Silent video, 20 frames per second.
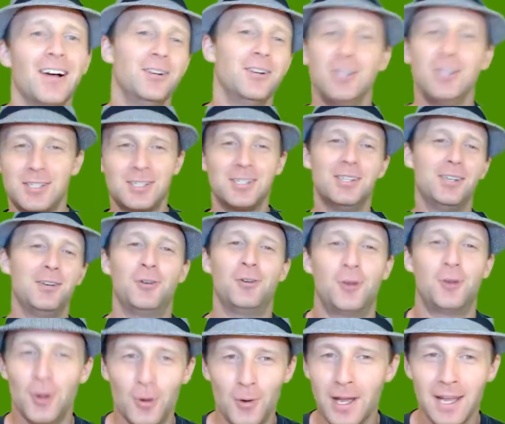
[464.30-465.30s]
you know just
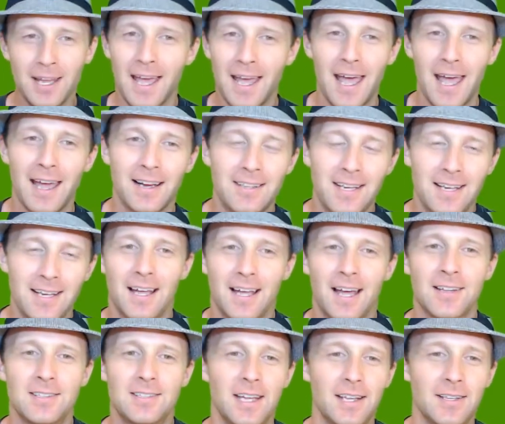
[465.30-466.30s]
doing acting
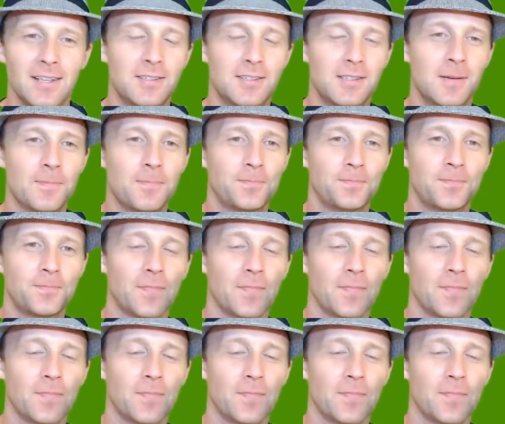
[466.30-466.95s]
nonsense